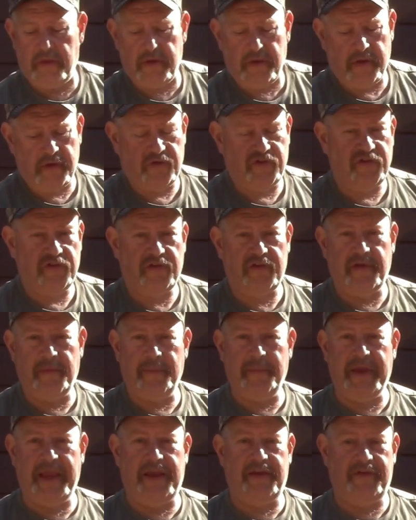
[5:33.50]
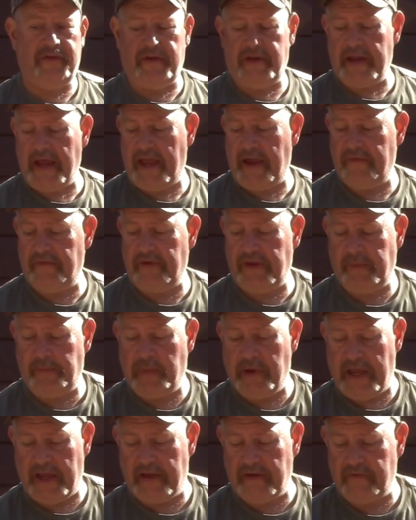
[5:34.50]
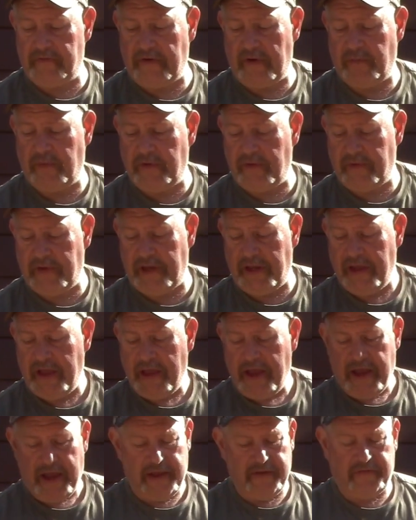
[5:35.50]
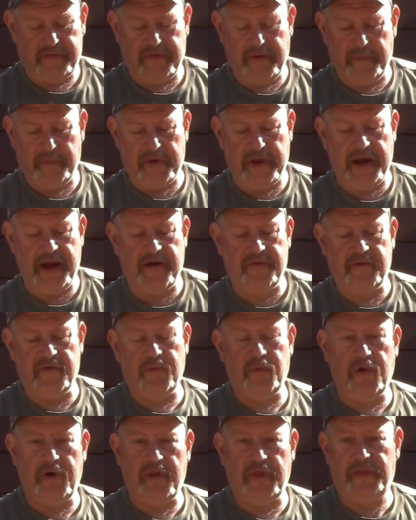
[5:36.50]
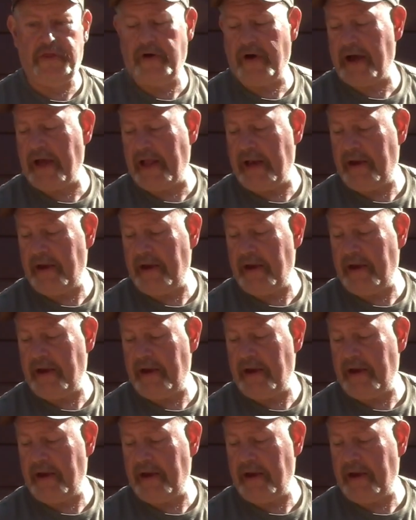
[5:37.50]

Just amazing to have knee pads. It's something I never would have thought